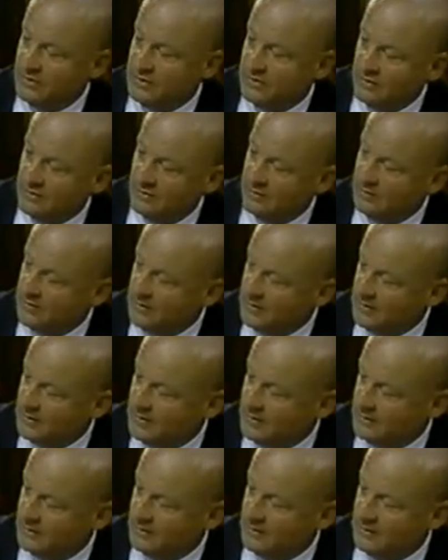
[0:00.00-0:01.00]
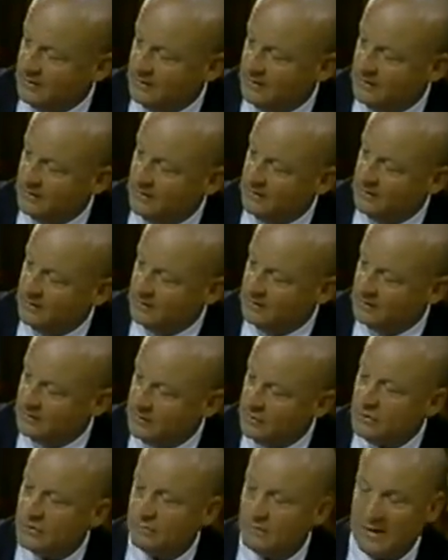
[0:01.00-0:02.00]
me share that the
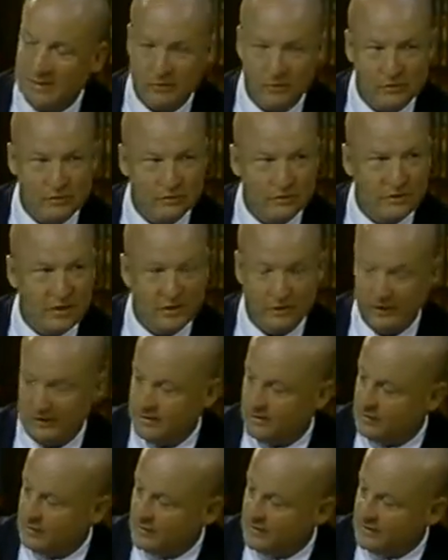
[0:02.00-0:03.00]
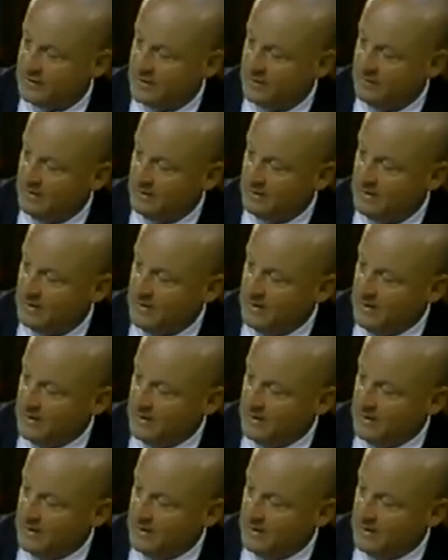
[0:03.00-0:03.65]
newspapers are telling us what's coming.